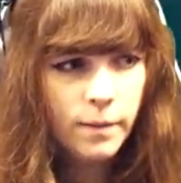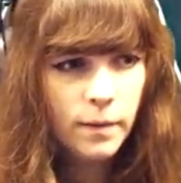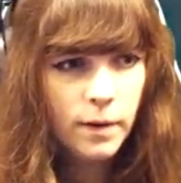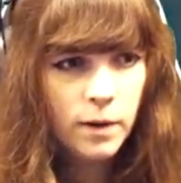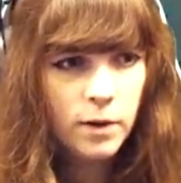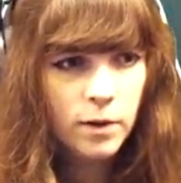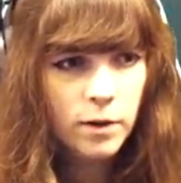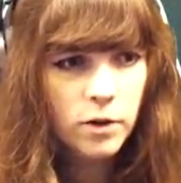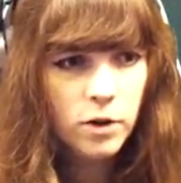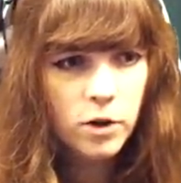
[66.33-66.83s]
As
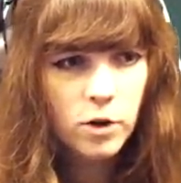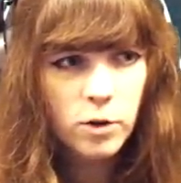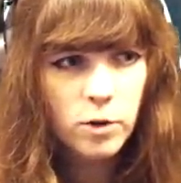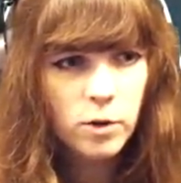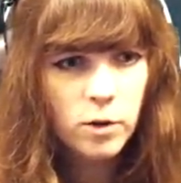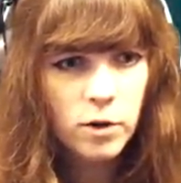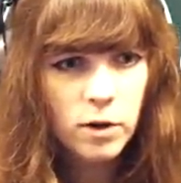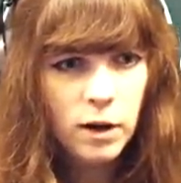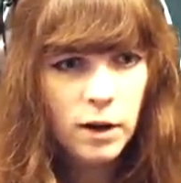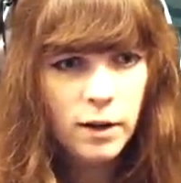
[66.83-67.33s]
long as the
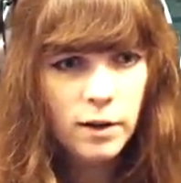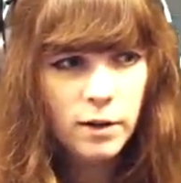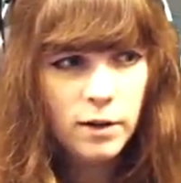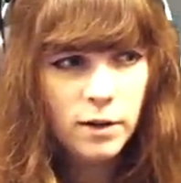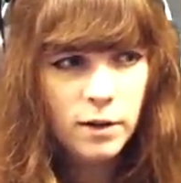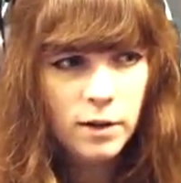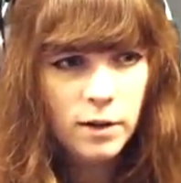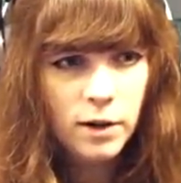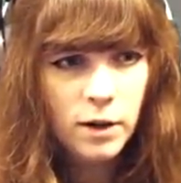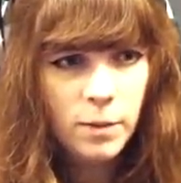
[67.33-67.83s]
door's closed,
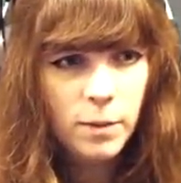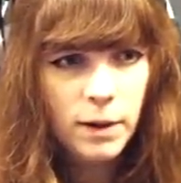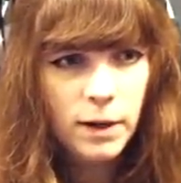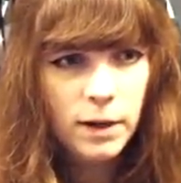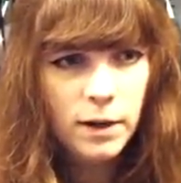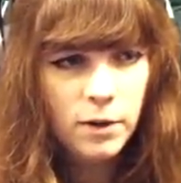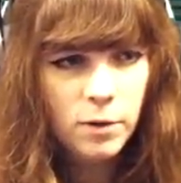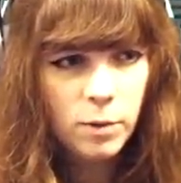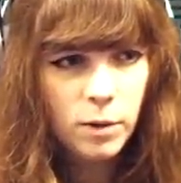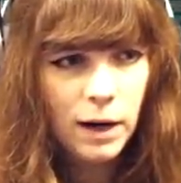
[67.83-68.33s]
nobody
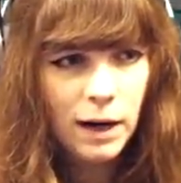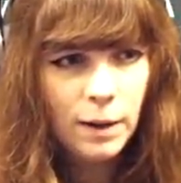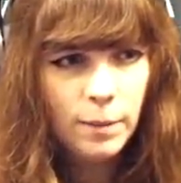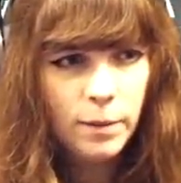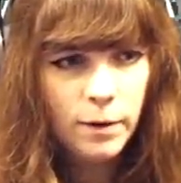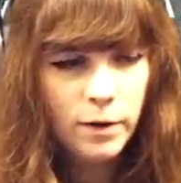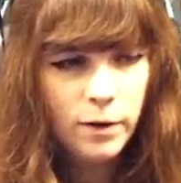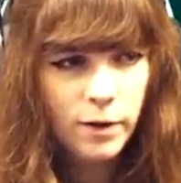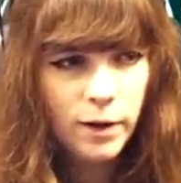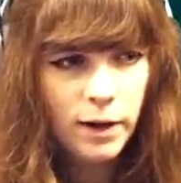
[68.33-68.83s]
knows what
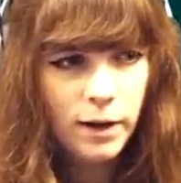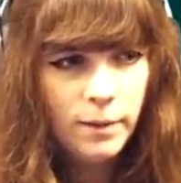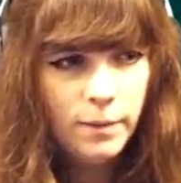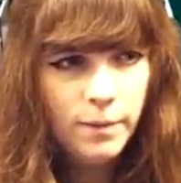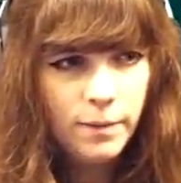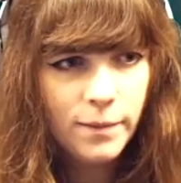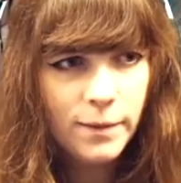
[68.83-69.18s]
happened, right?